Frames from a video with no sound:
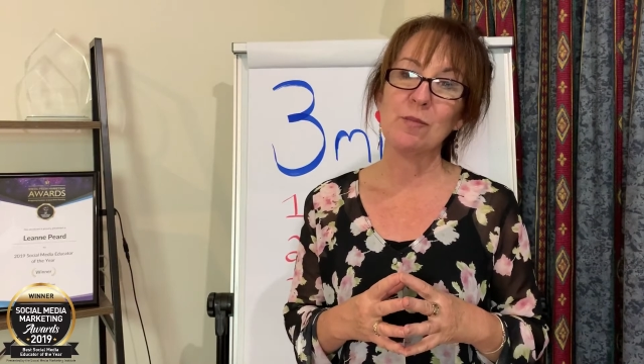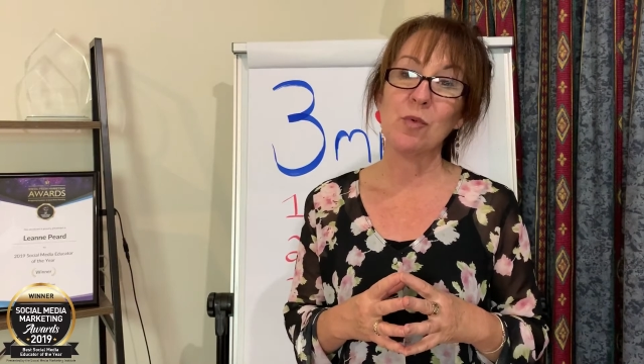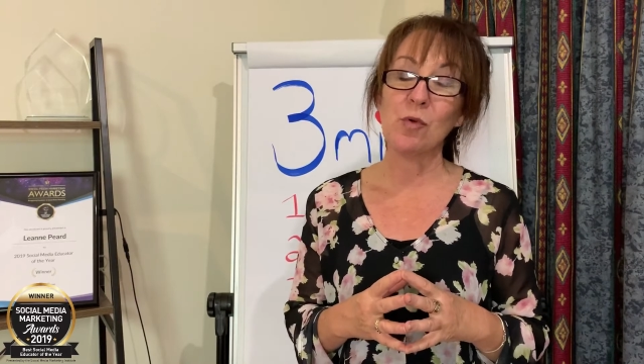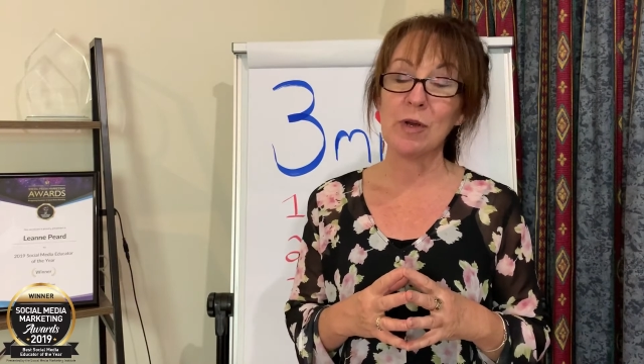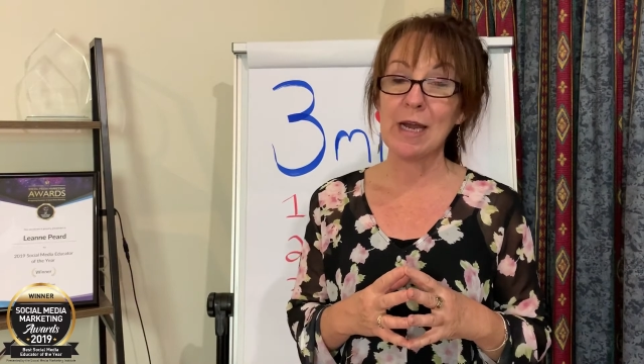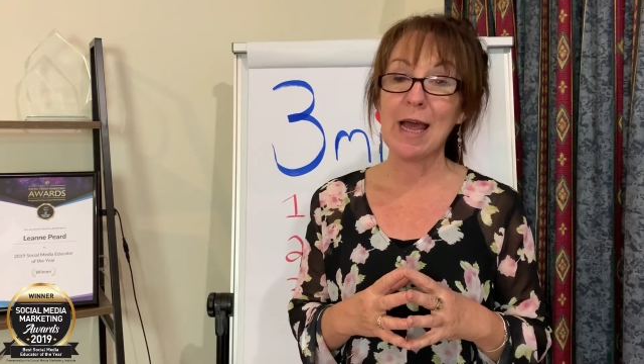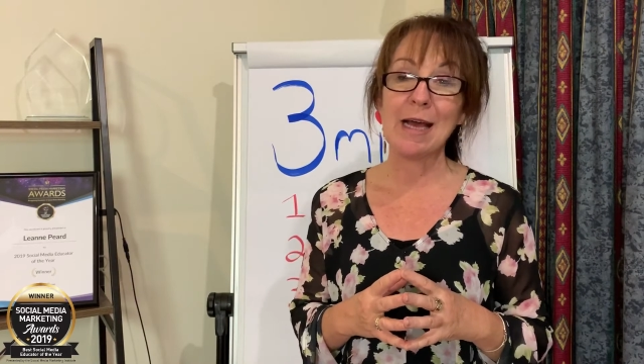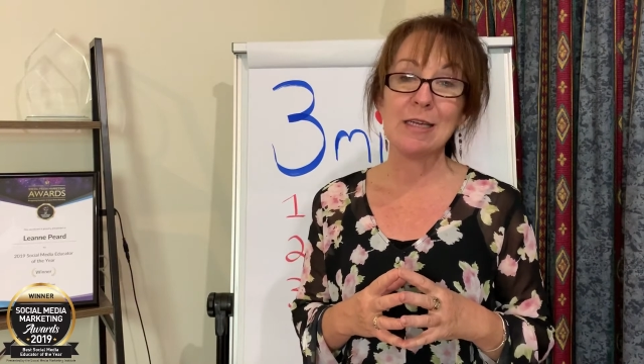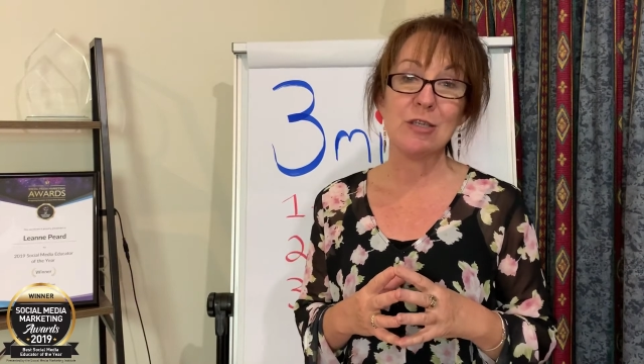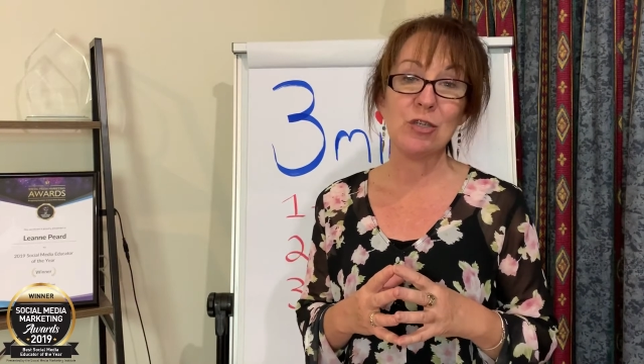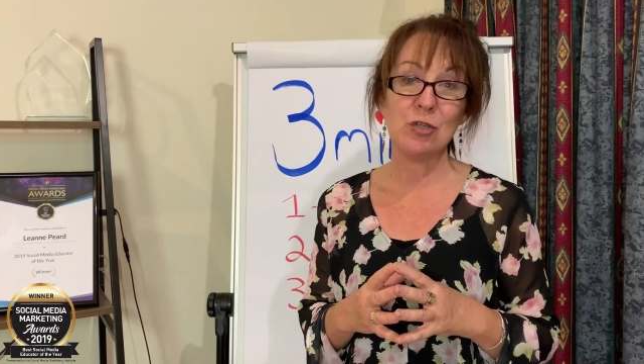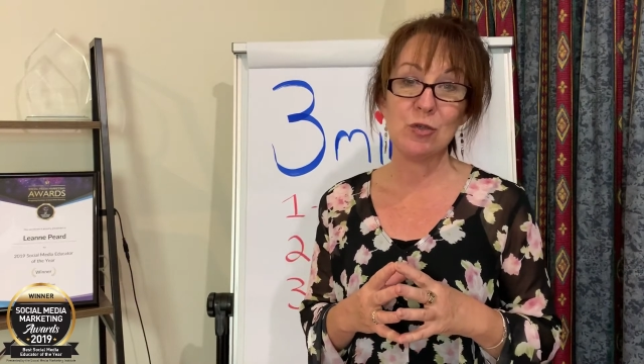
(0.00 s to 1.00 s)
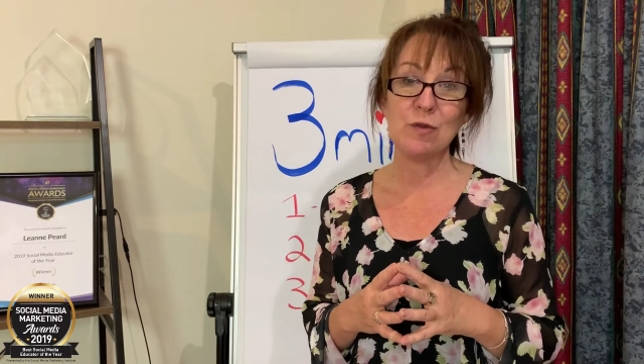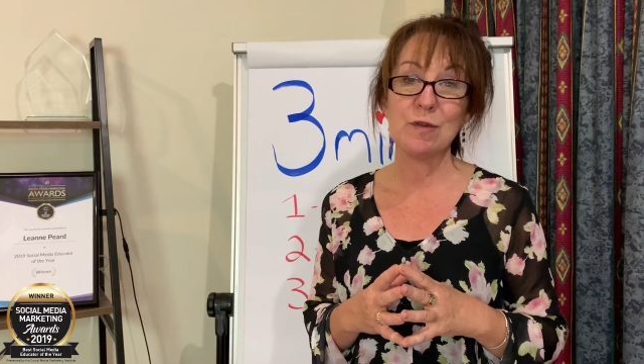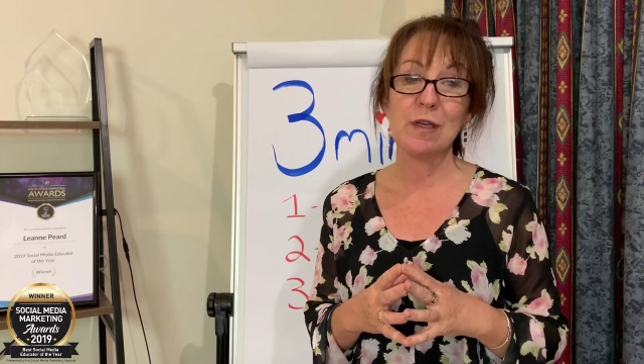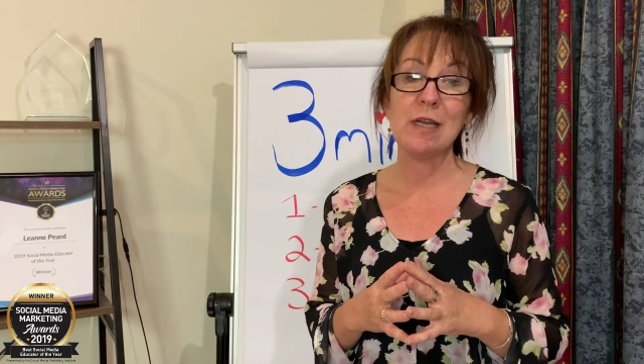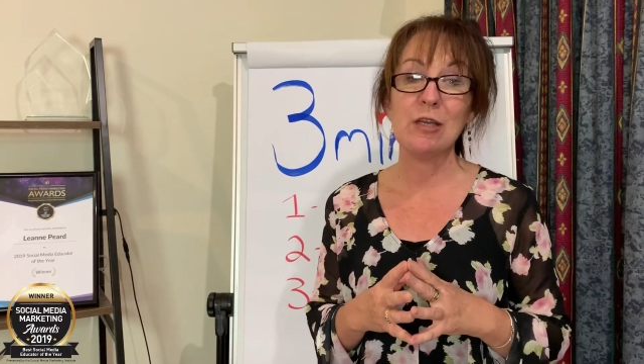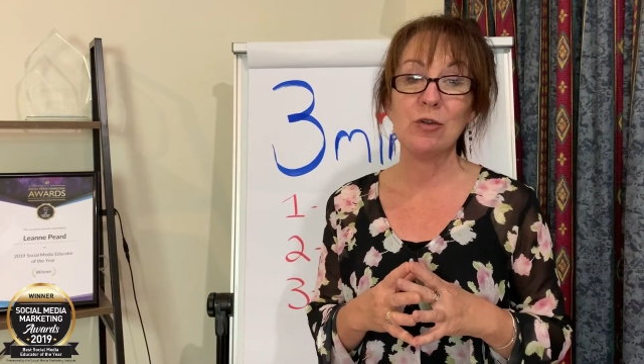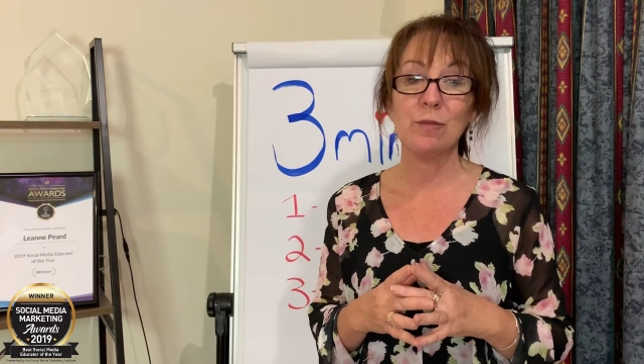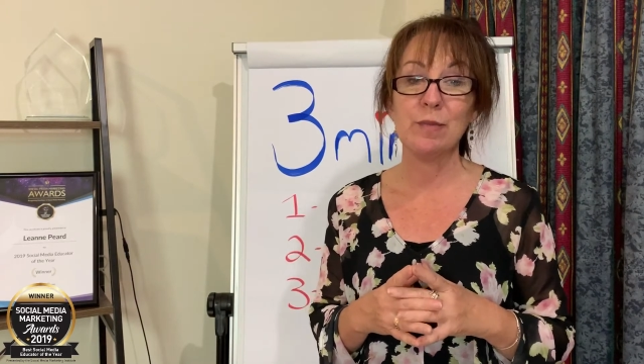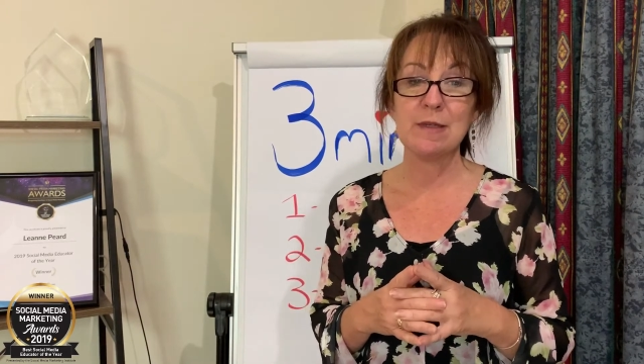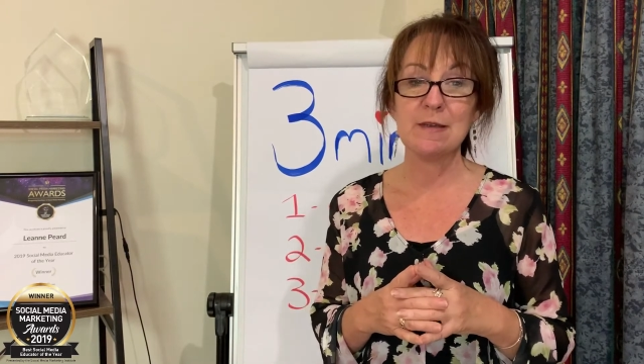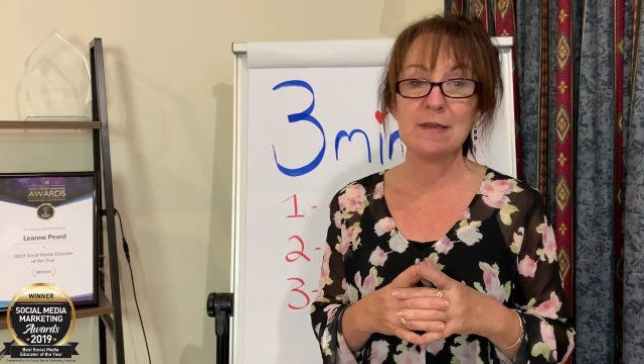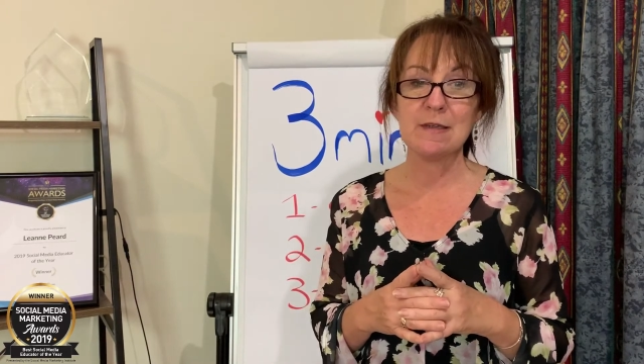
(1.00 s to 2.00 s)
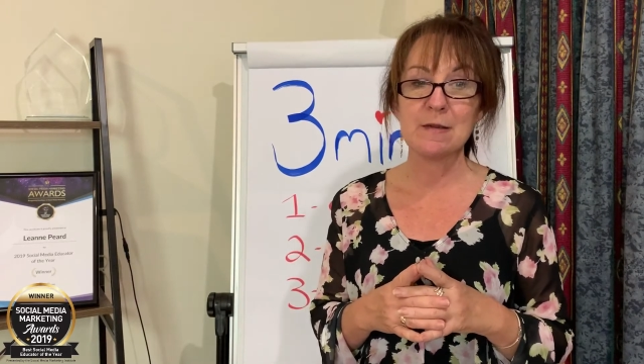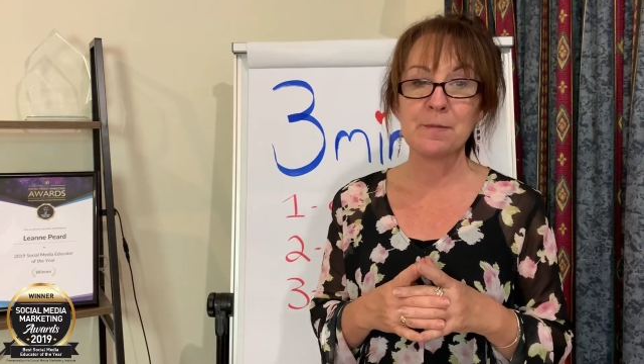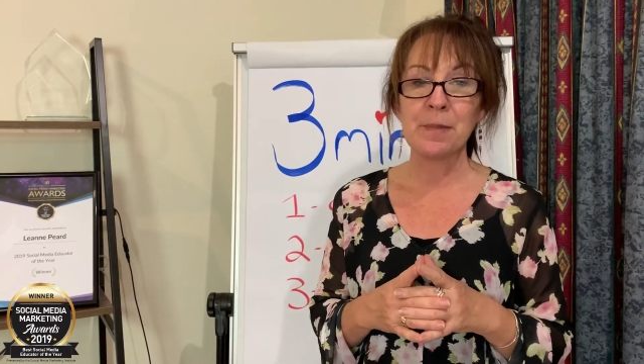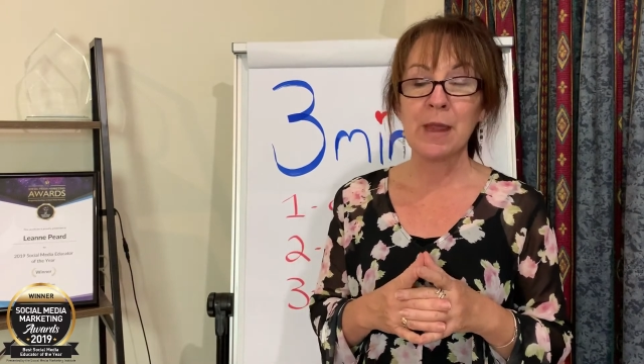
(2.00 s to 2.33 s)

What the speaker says: board and how to use it in your business.